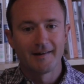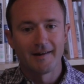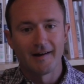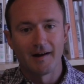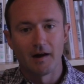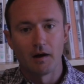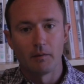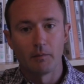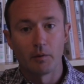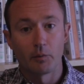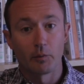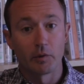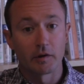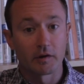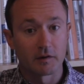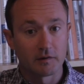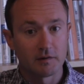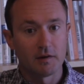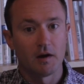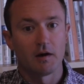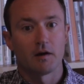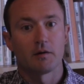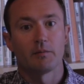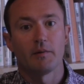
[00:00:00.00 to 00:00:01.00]
And we can
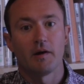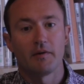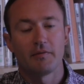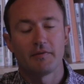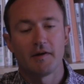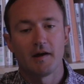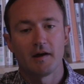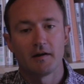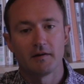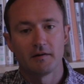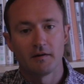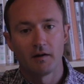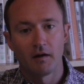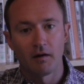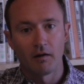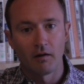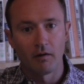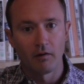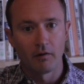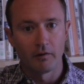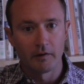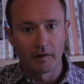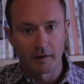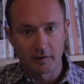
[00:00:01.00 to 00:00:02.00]
talk about that
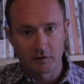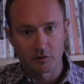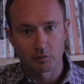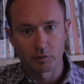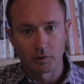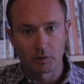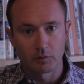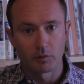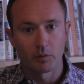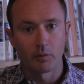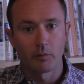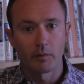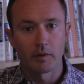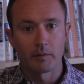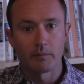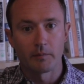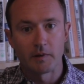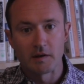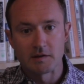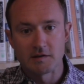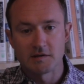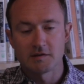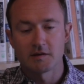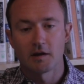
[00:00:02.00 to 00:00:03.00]
all next week when we
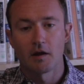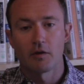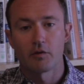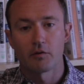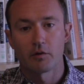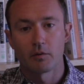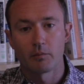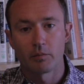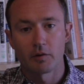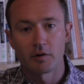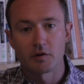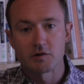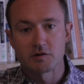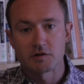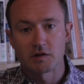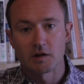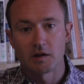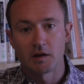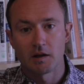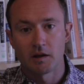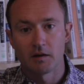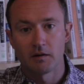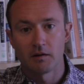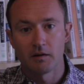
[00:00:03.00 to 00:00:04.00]
meet together in
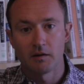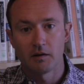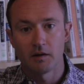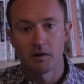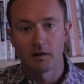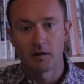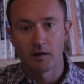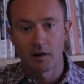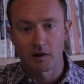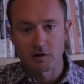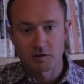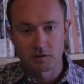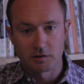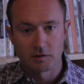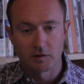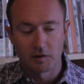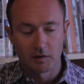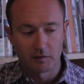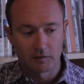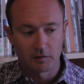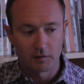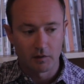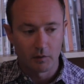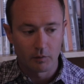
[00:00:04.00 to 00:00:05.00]
person and actually
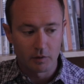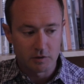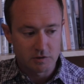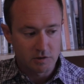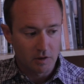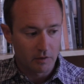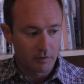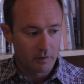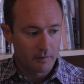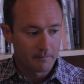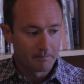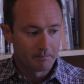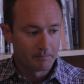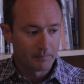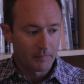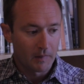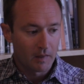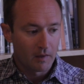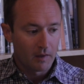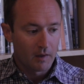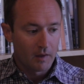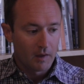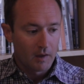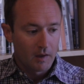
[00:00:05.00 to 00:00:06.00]
get to know each other.
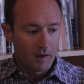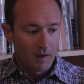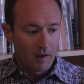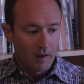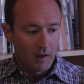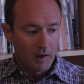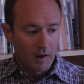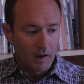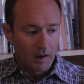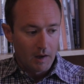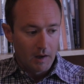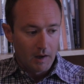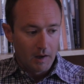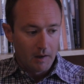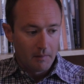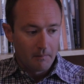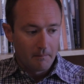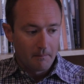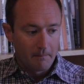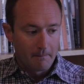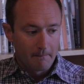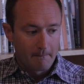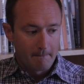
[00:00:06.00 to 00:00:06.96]
But